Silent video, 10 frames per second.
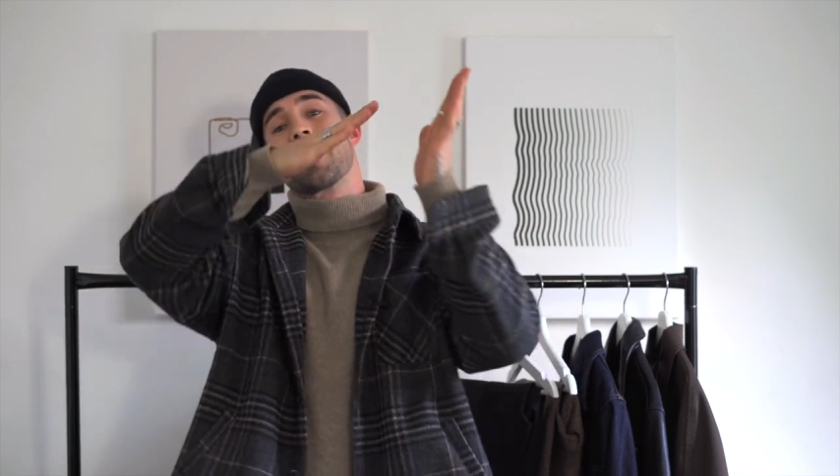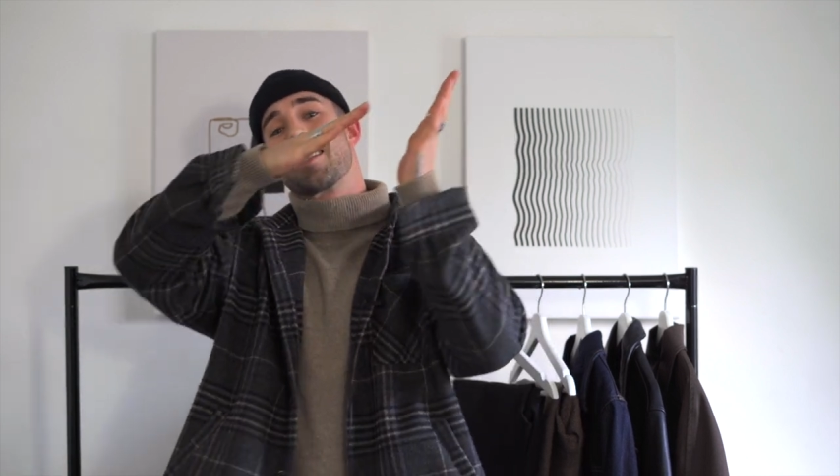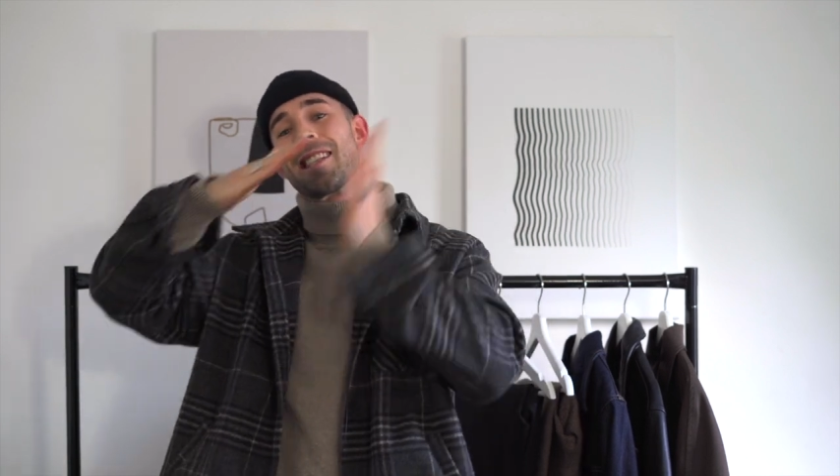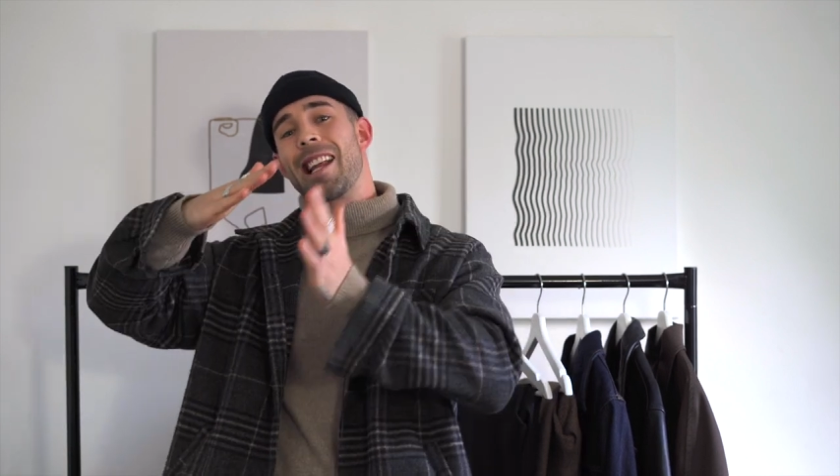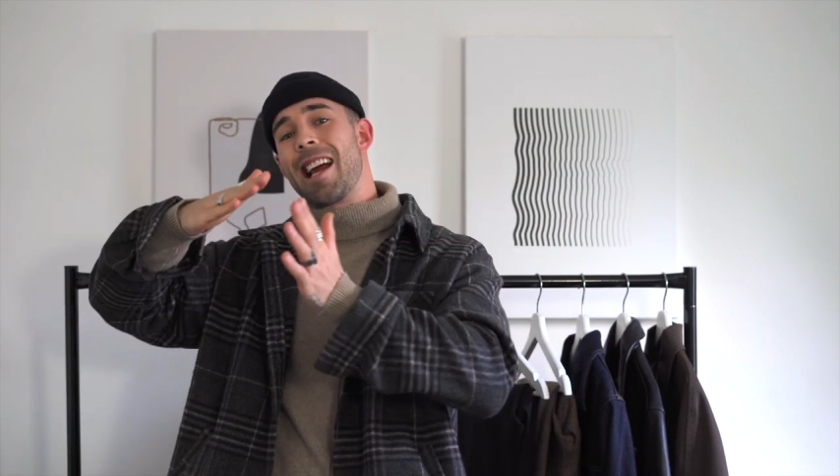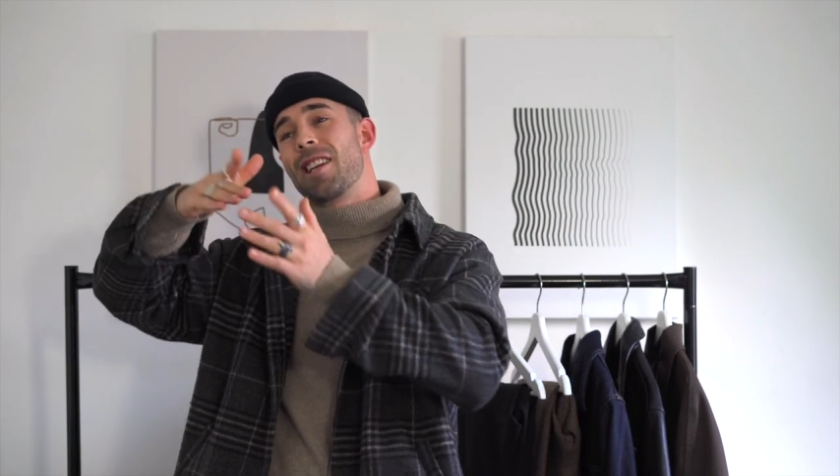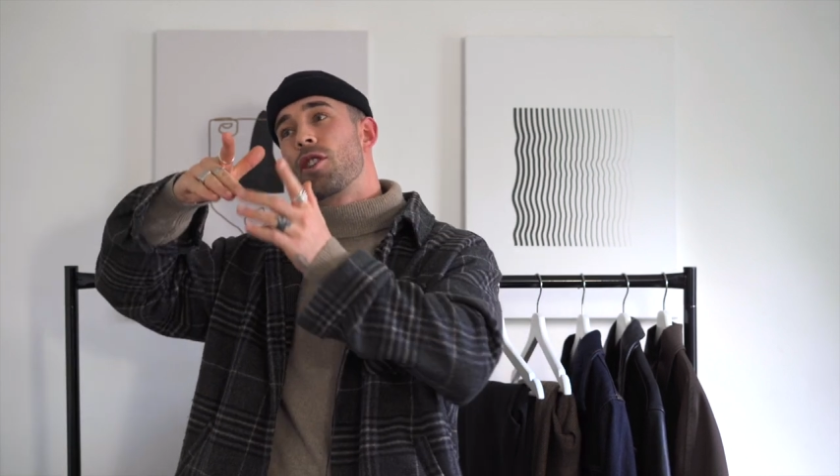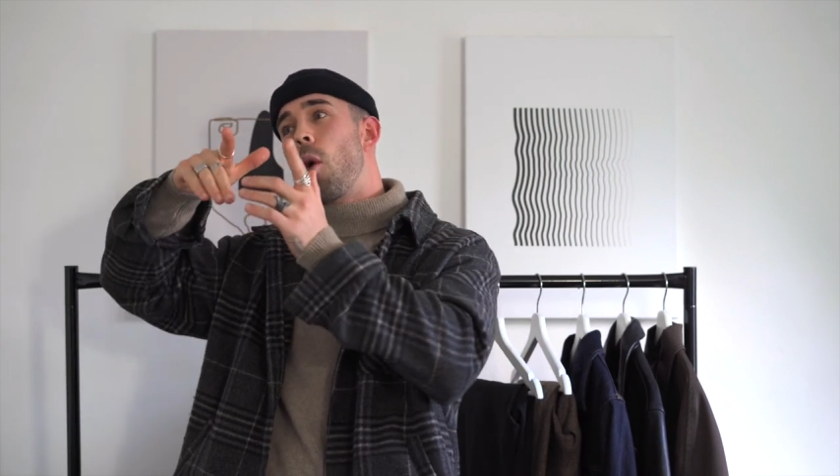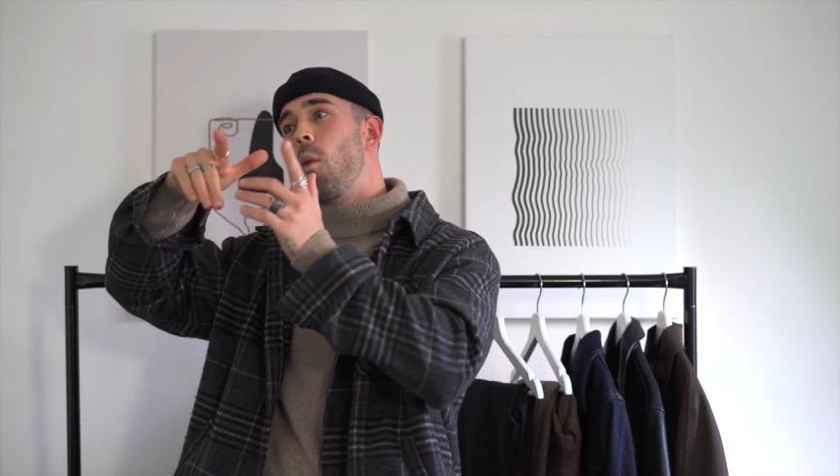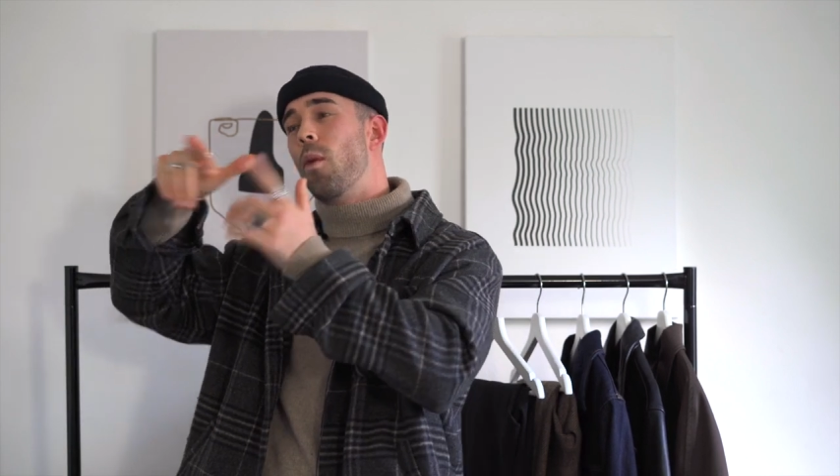
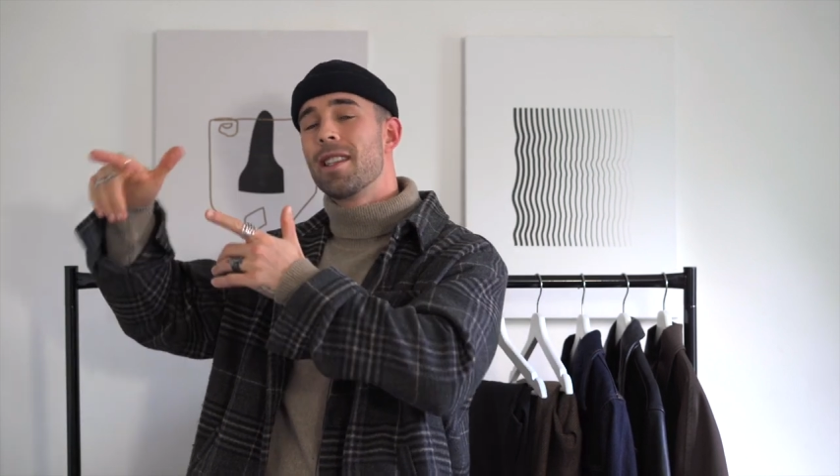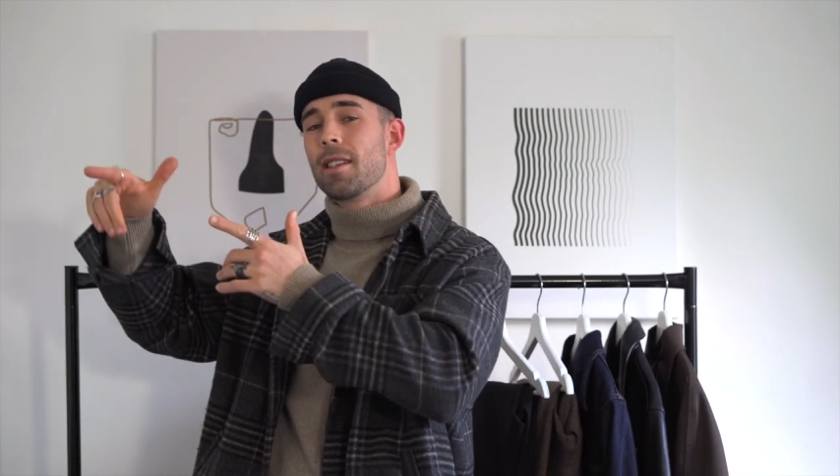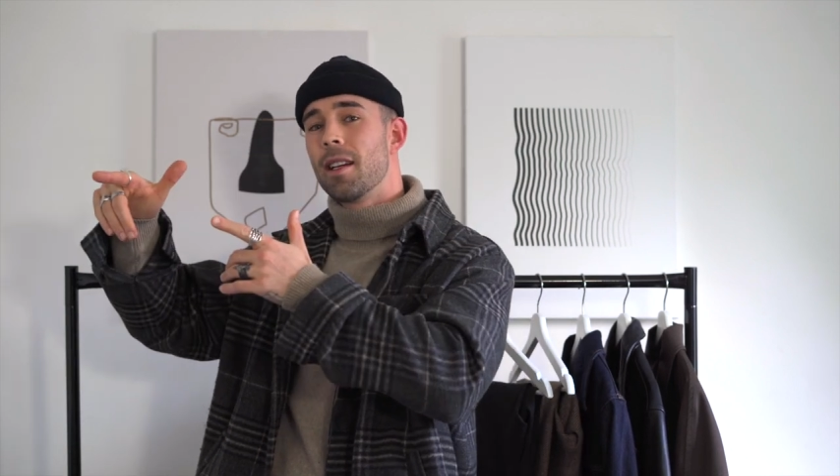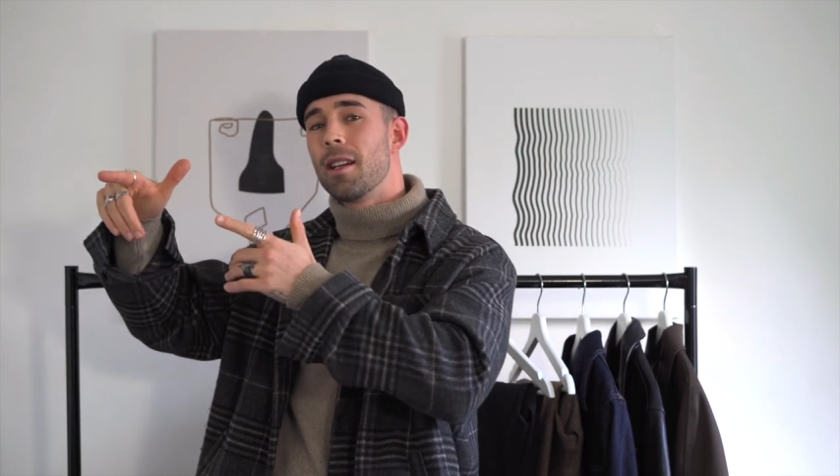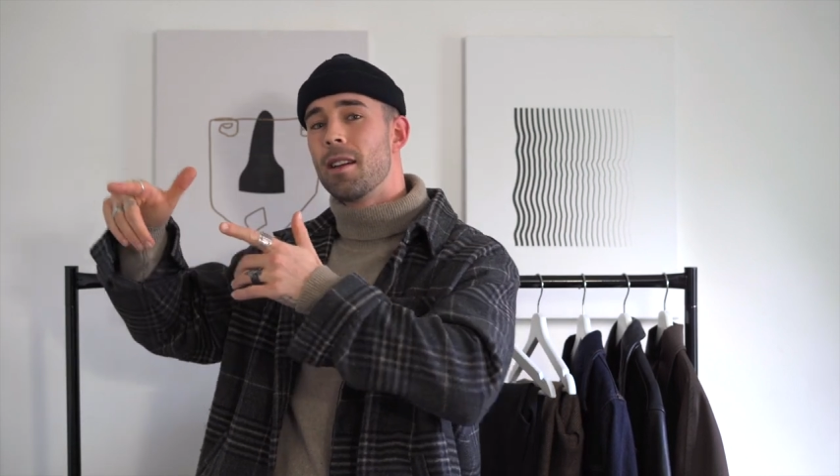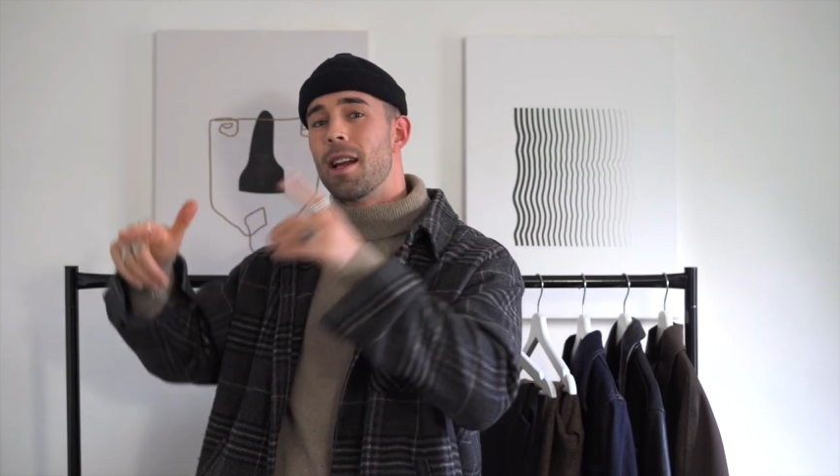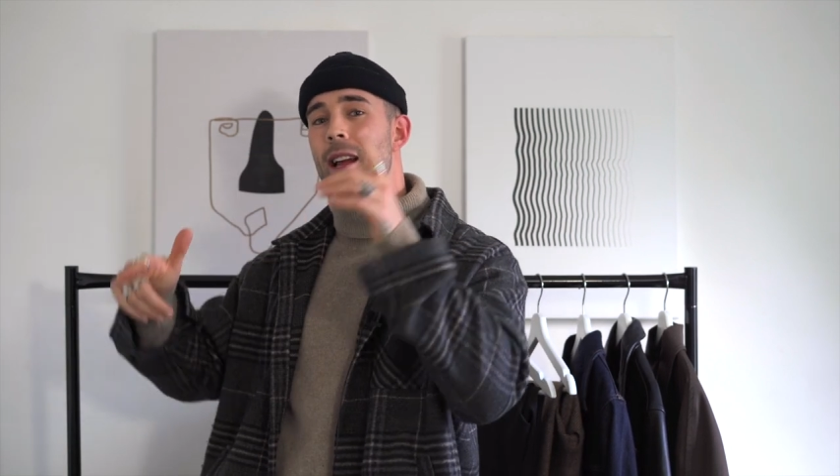slash winter